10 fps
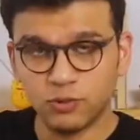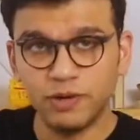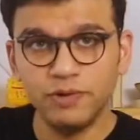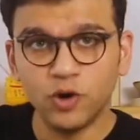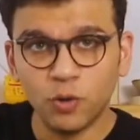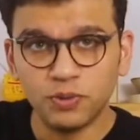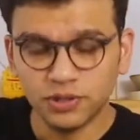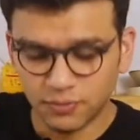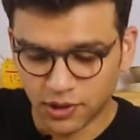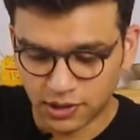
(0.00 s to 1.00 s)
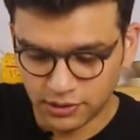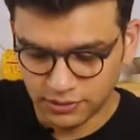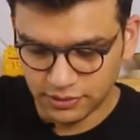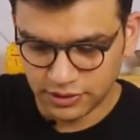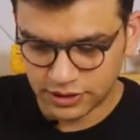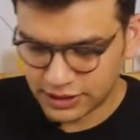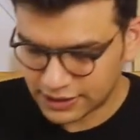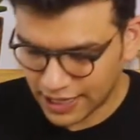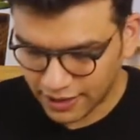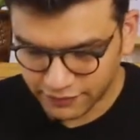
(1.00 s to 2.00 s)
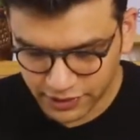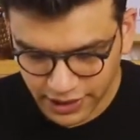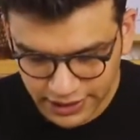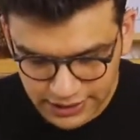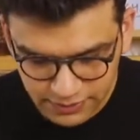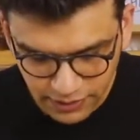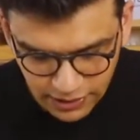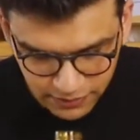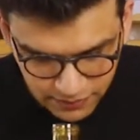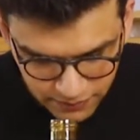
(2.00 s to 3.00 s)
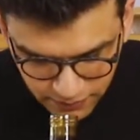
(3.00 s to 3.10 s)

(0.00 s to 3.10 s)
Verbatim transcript: So when we open the bottle, just have a nice smell.